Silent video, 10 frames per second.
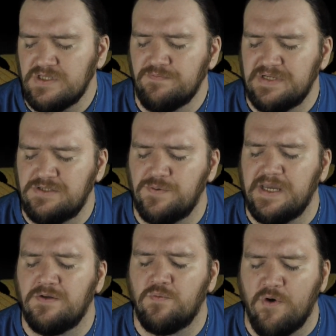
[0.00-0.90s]

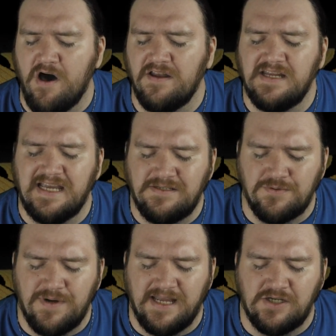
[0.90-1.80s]
between one
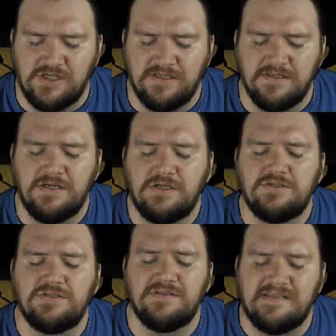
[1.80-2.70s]
iteration
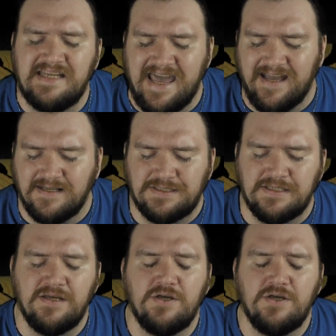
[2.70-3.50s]
to the next